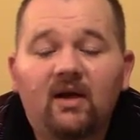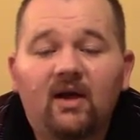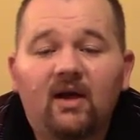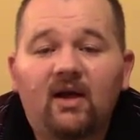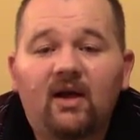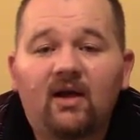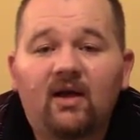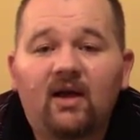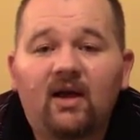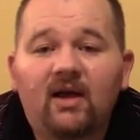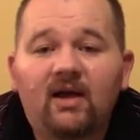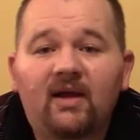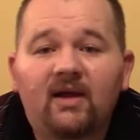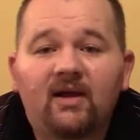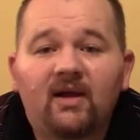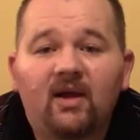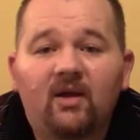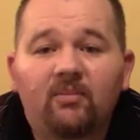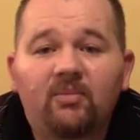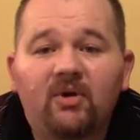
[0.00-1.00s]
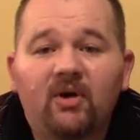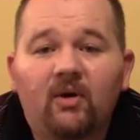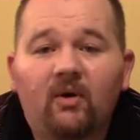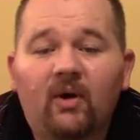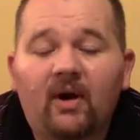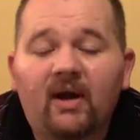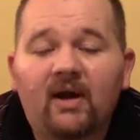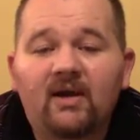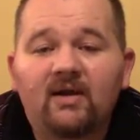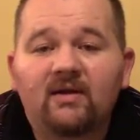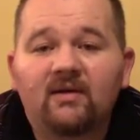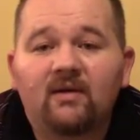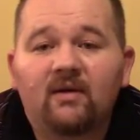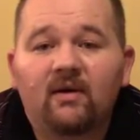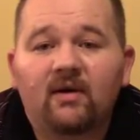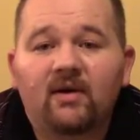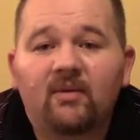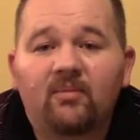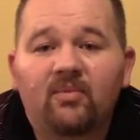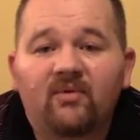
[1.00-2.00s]
I can help you, or I can
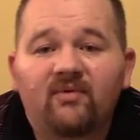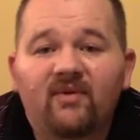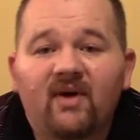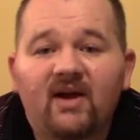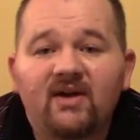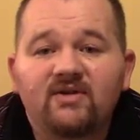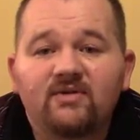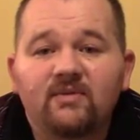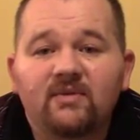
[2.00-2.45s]
provide